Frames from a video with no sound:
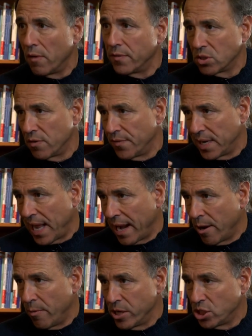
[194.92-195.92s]
at the sort of the
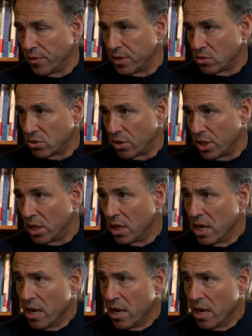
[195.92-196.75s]
language and the sort of the,